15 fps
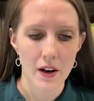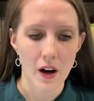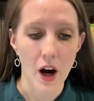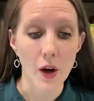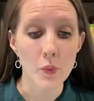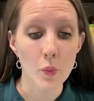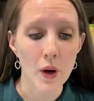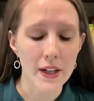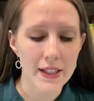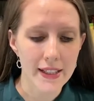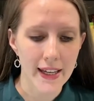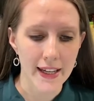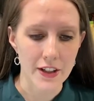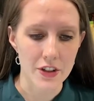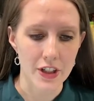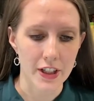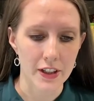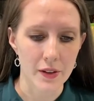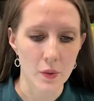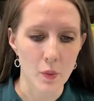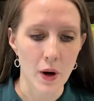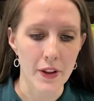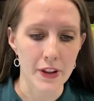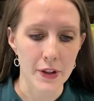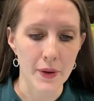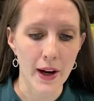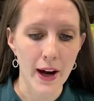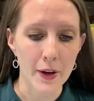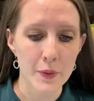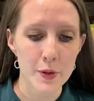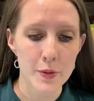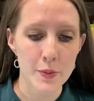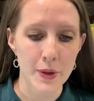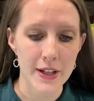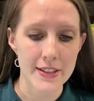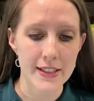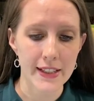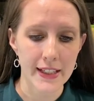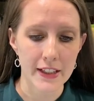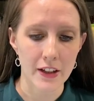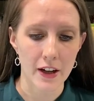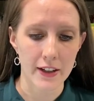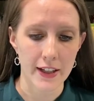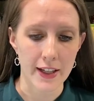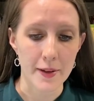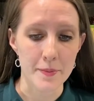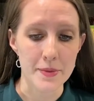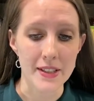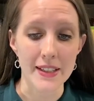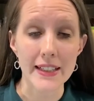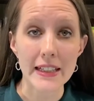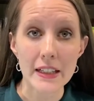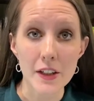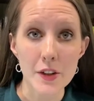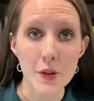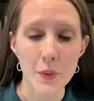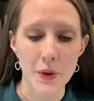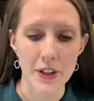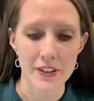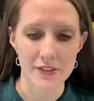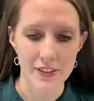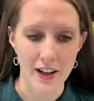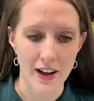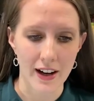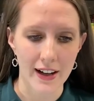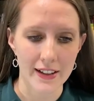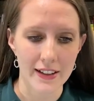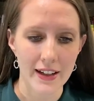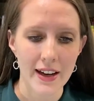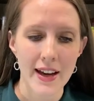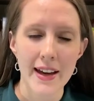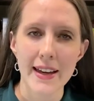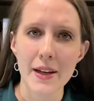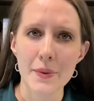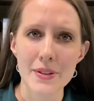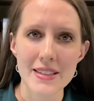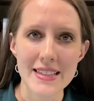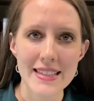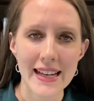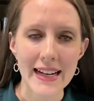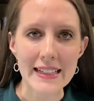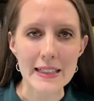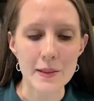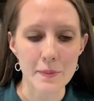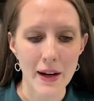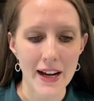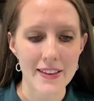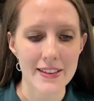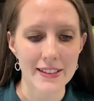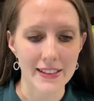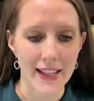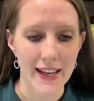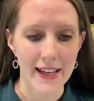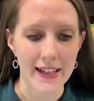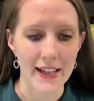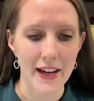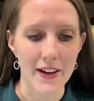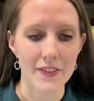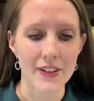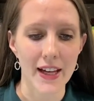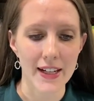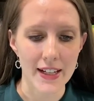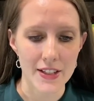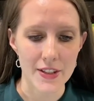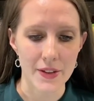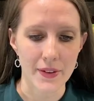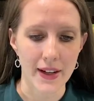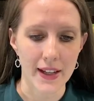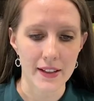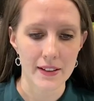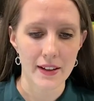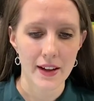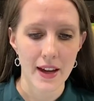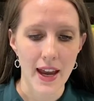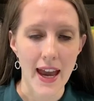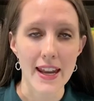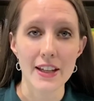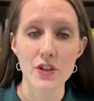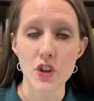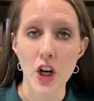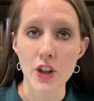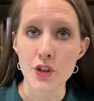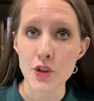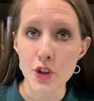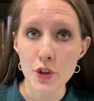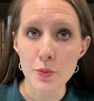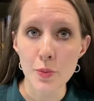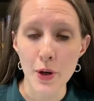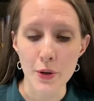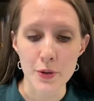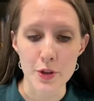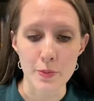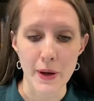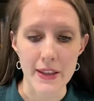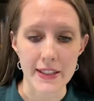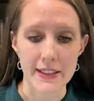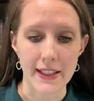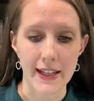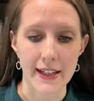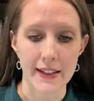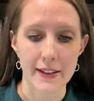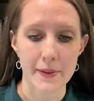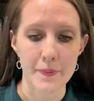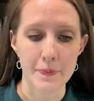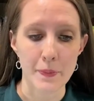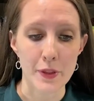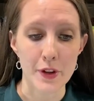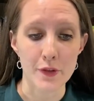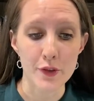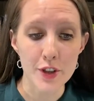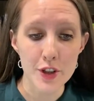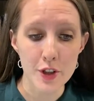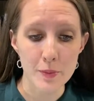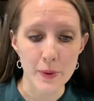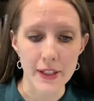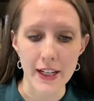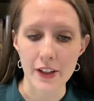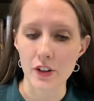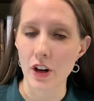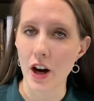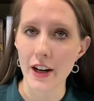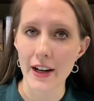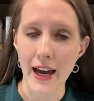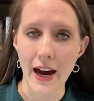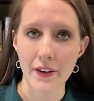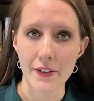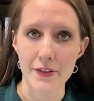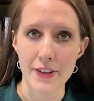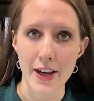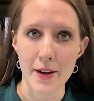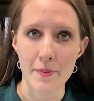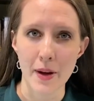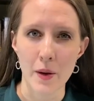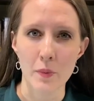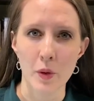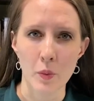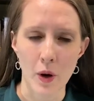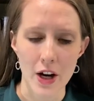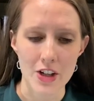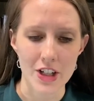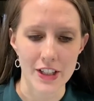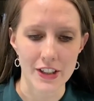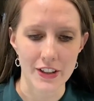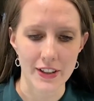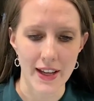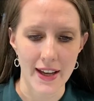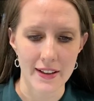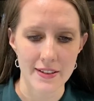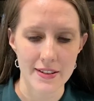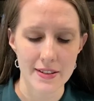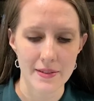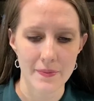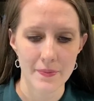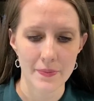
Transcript: On one occasion, while the crowd was pressing in on him to hear the word of God, he was standing by the lake of Gennesaret, and he saw two boats by the lake but the fishermen had gone out of them and were washing their nets.